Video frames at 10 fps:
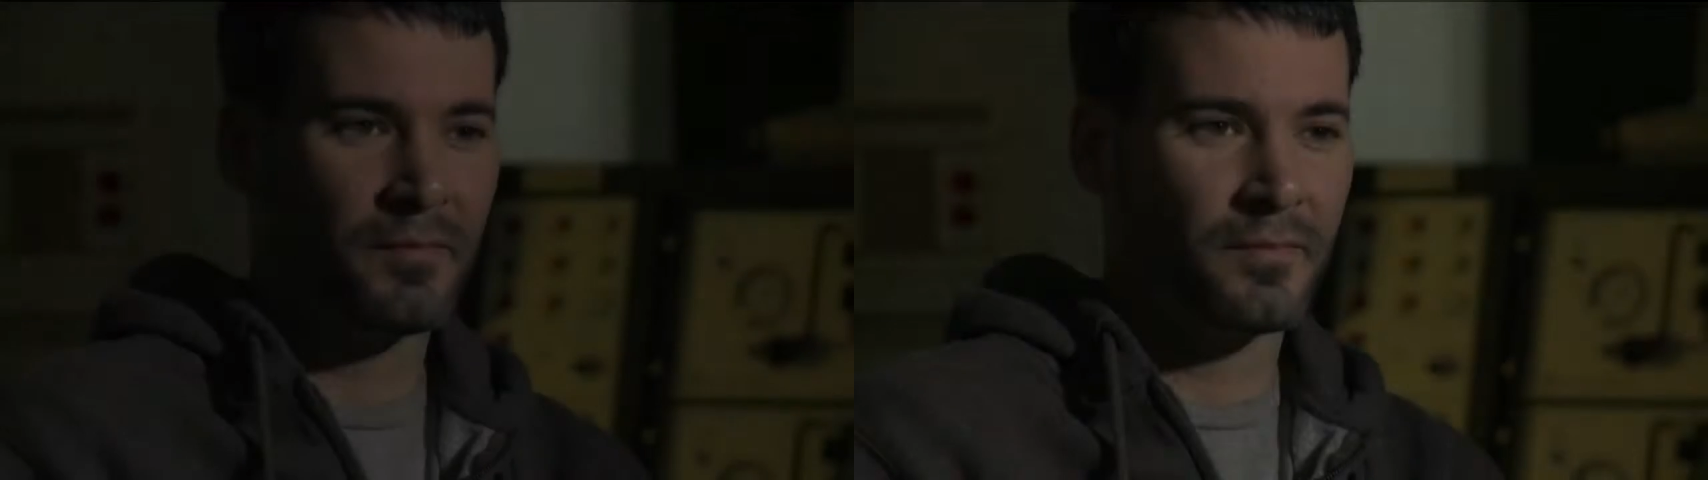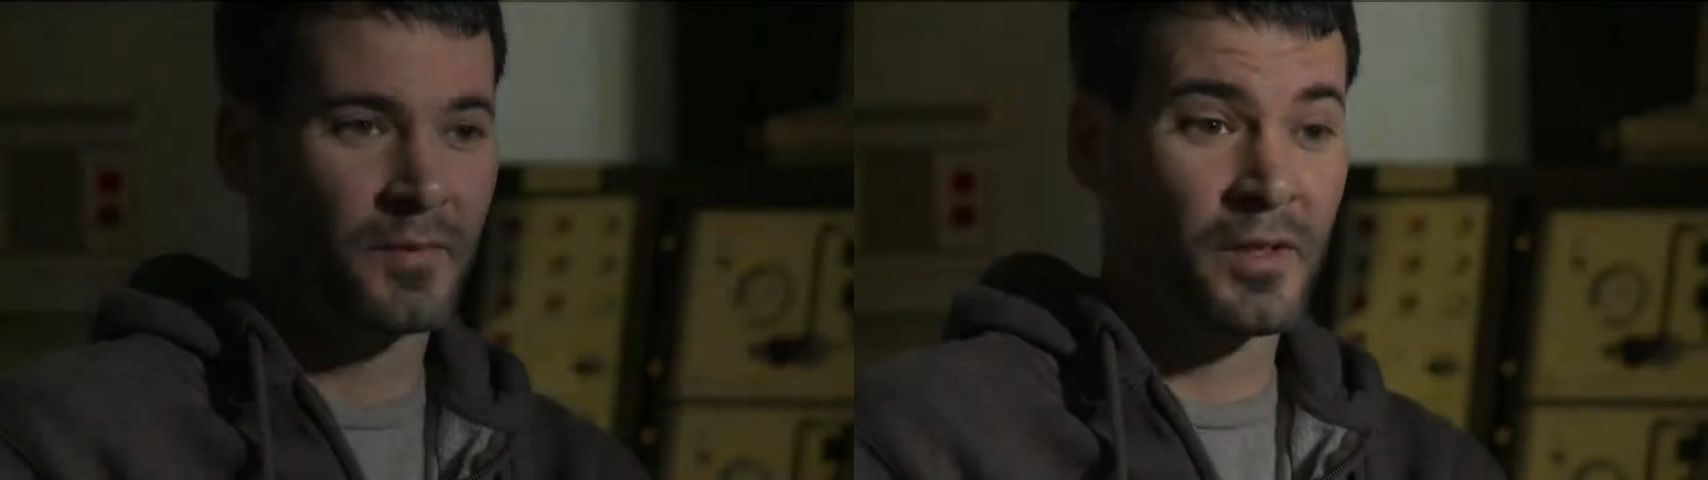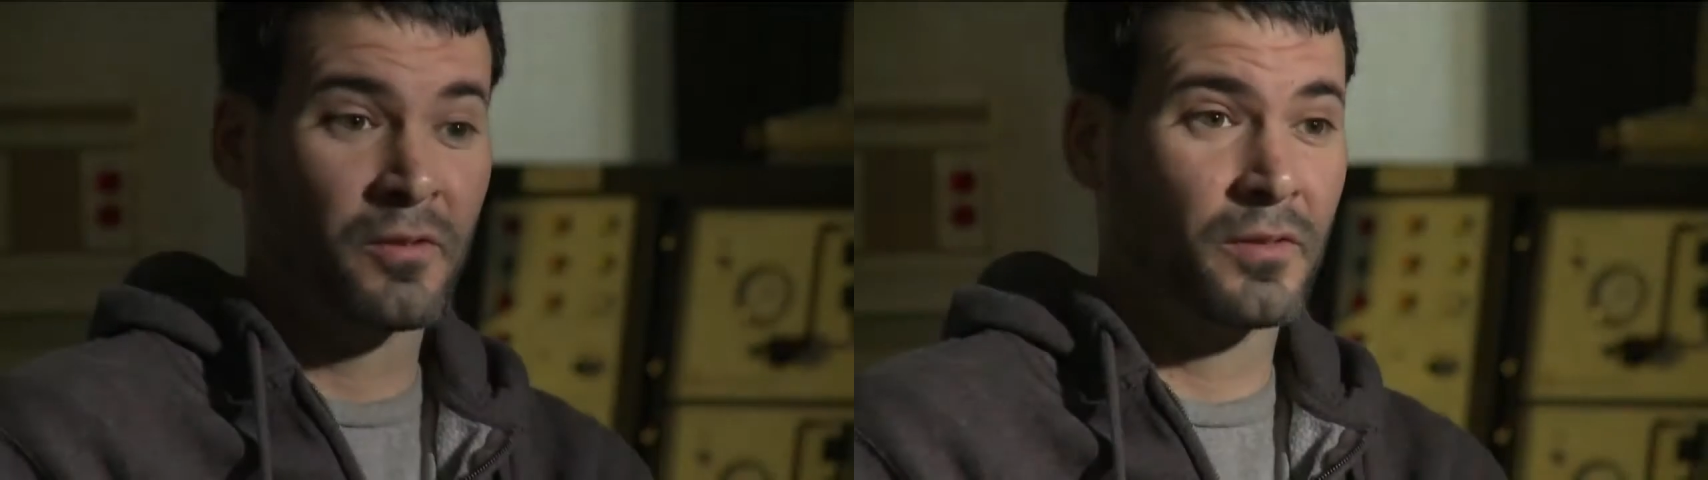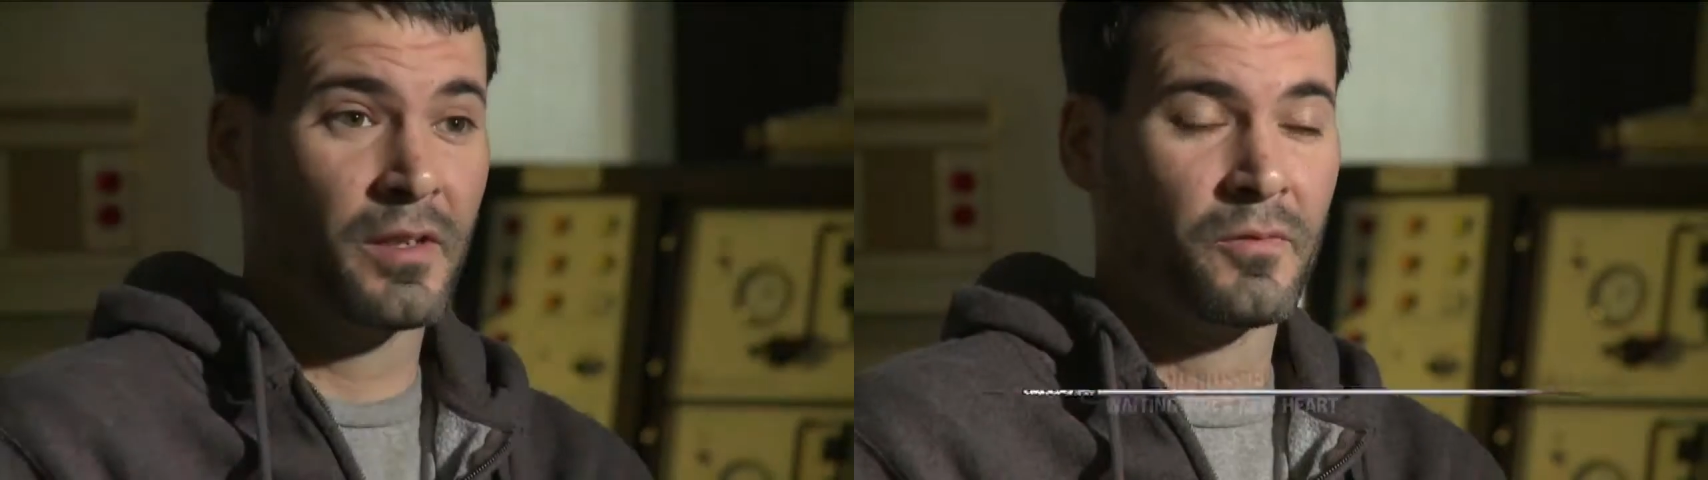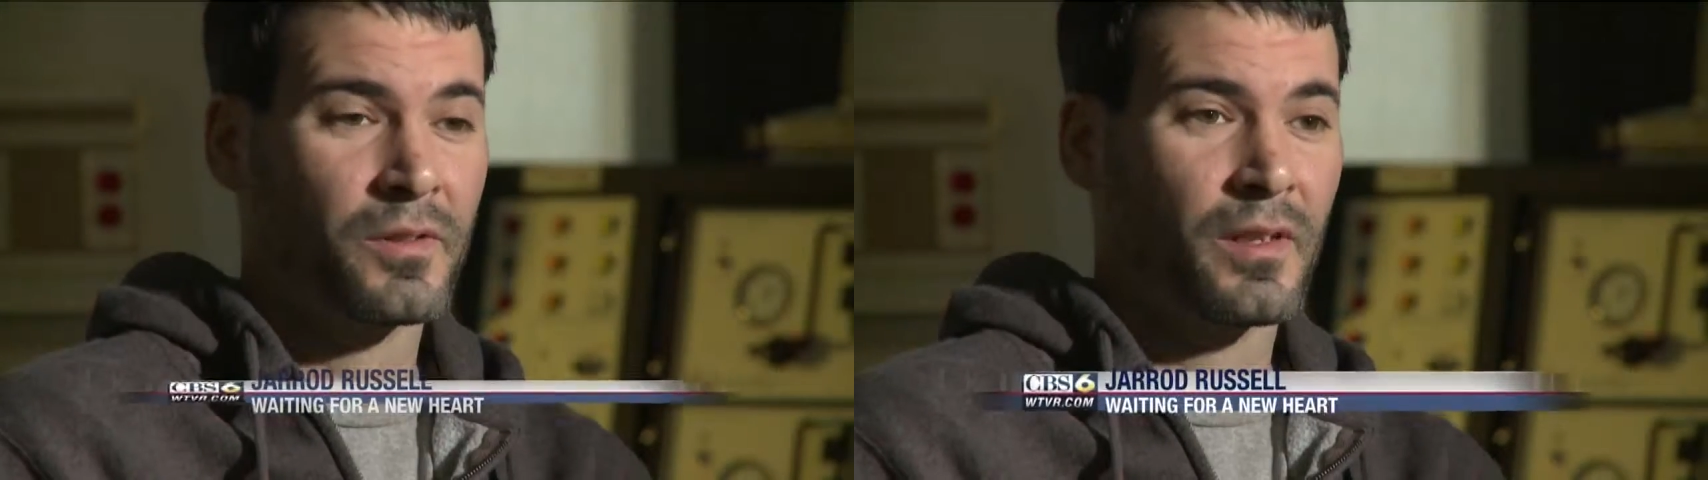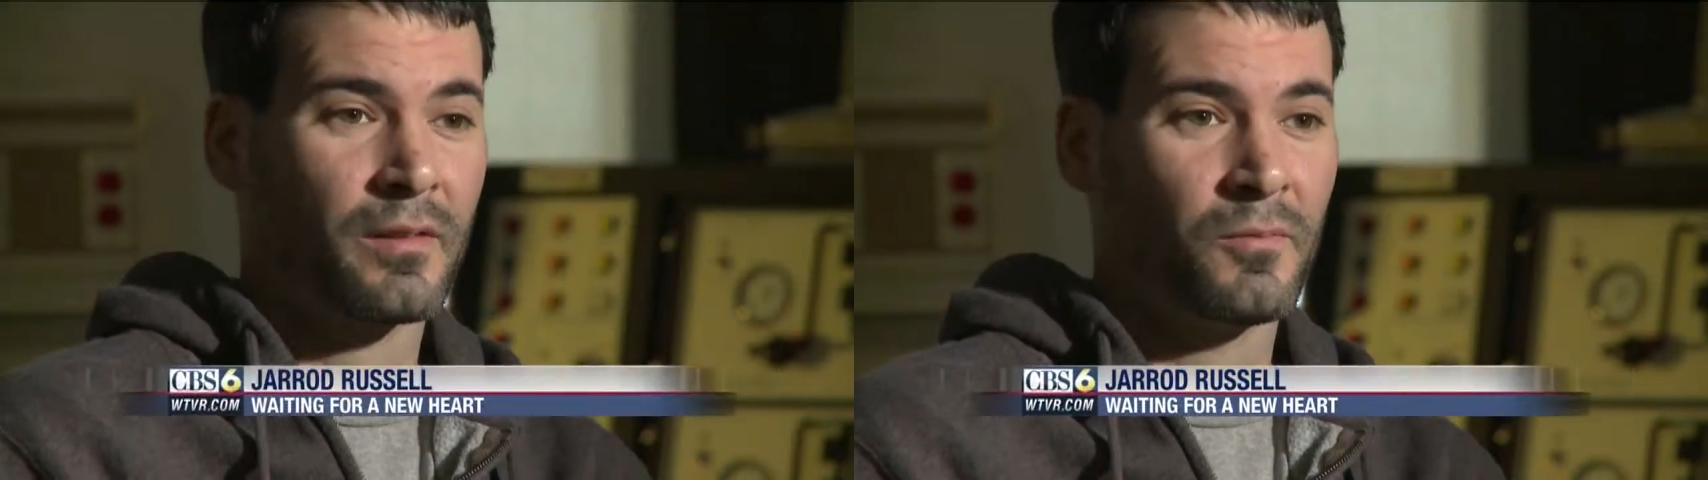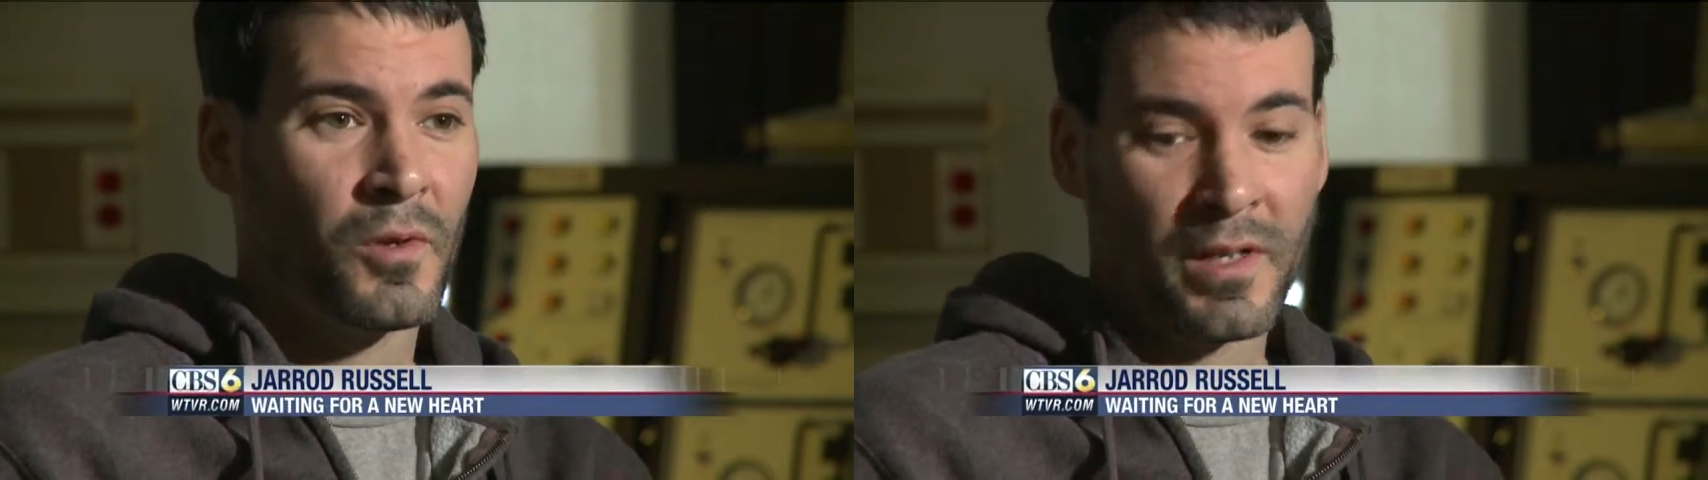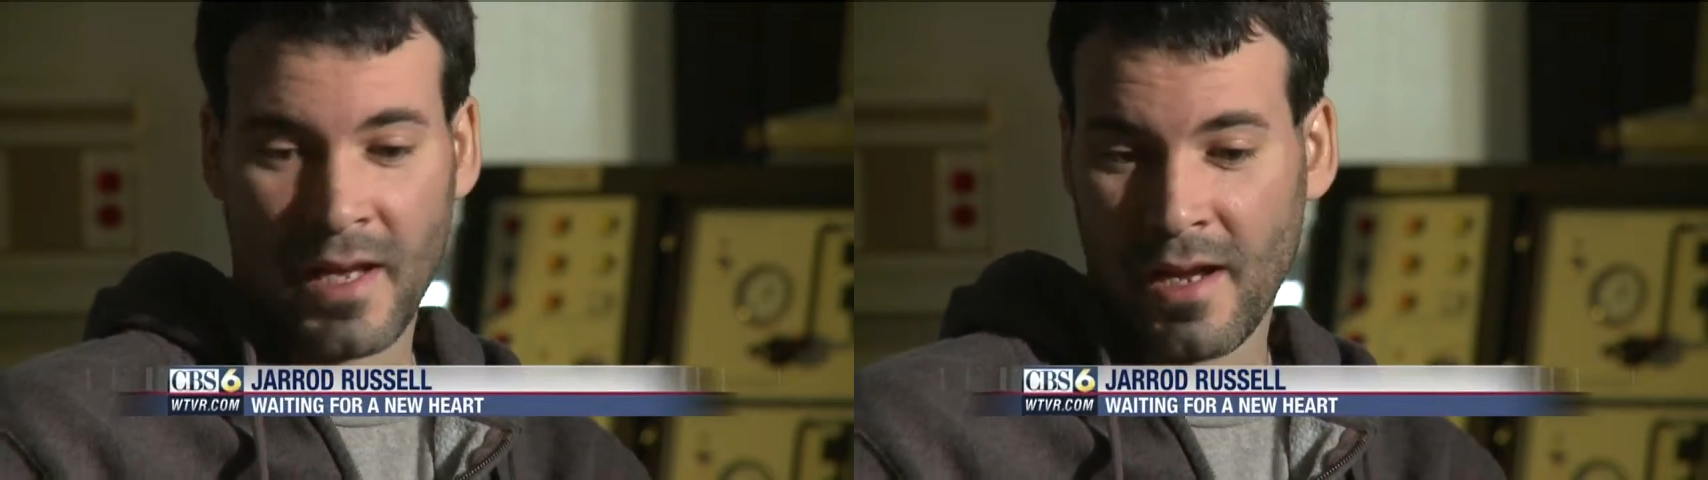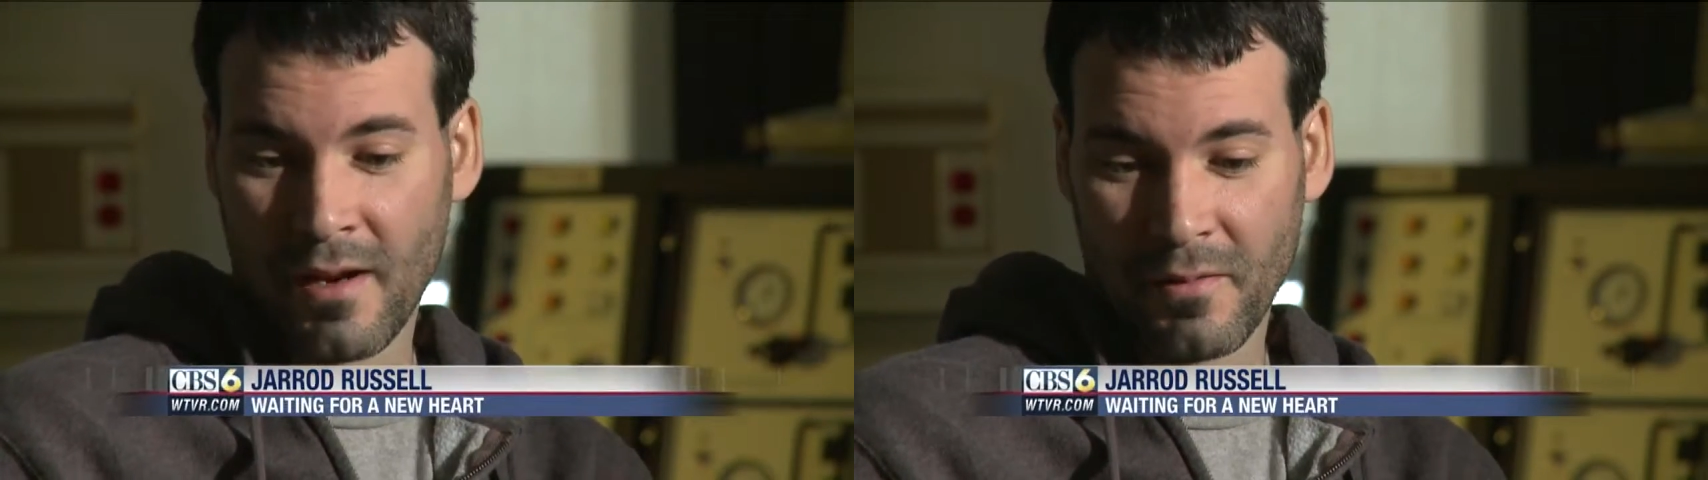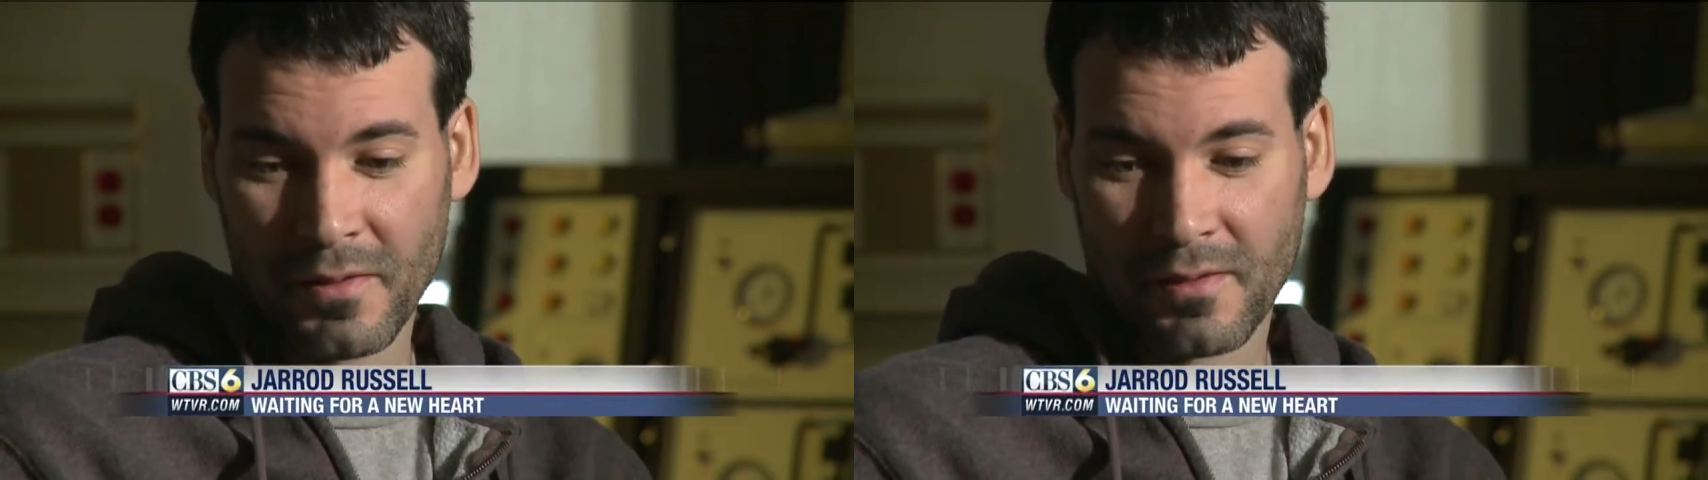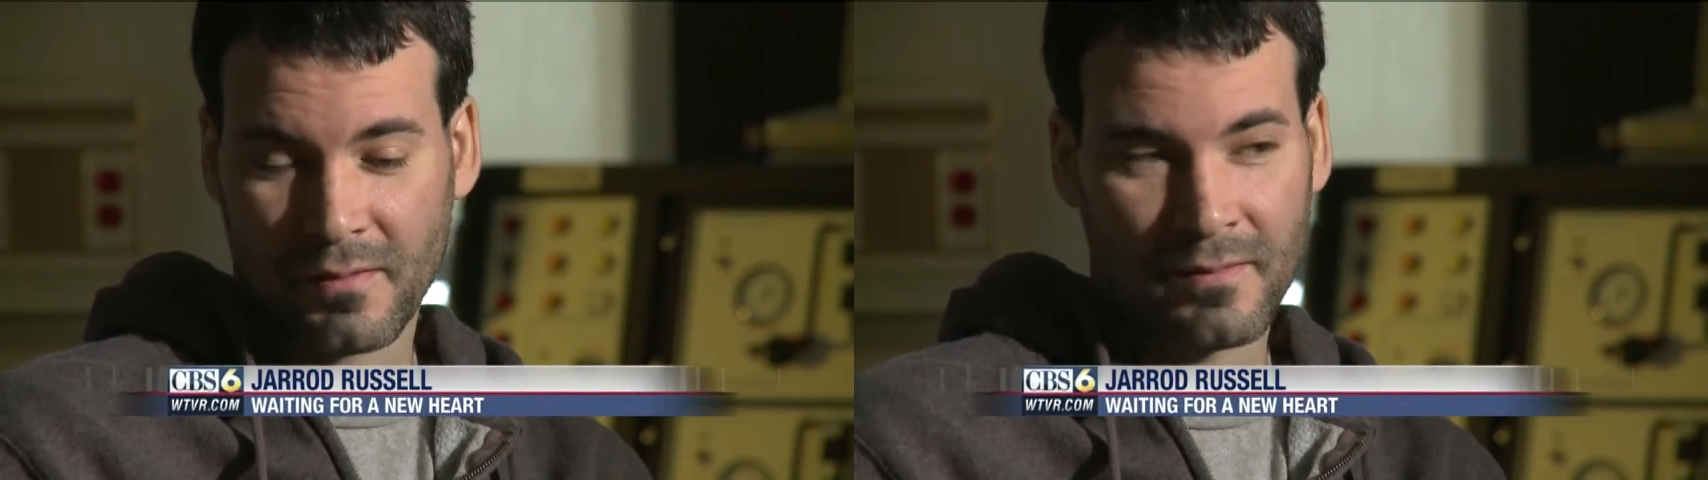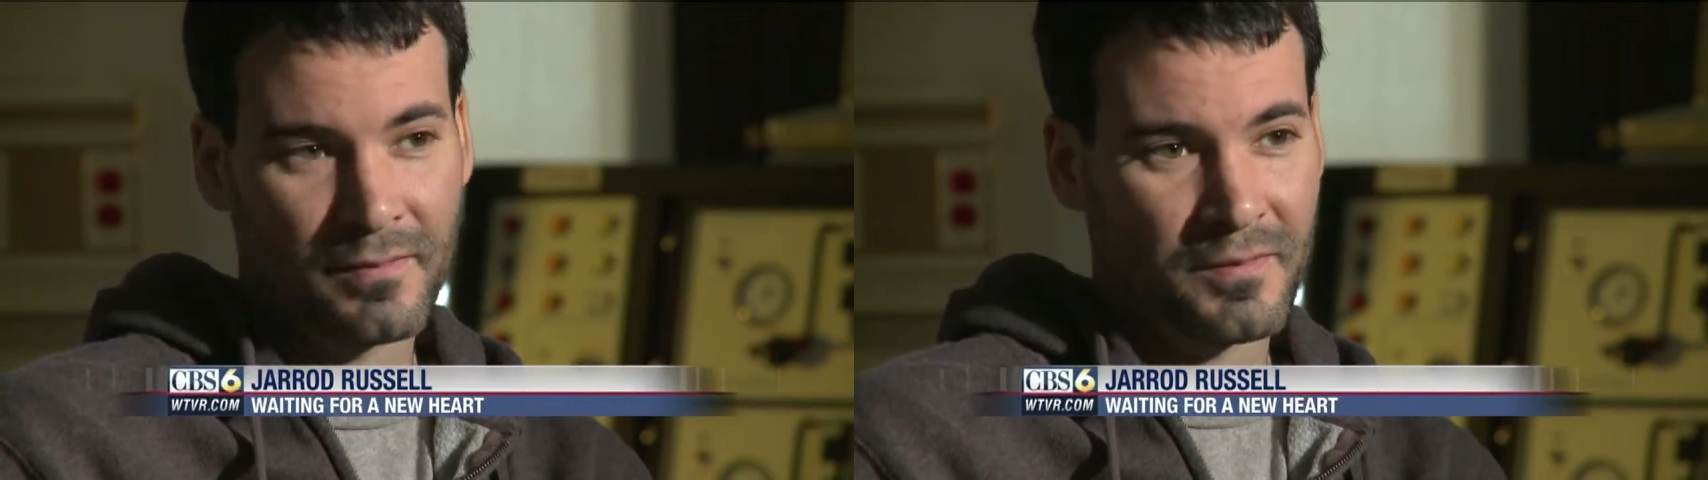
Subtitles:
Literally, it was like one day I was,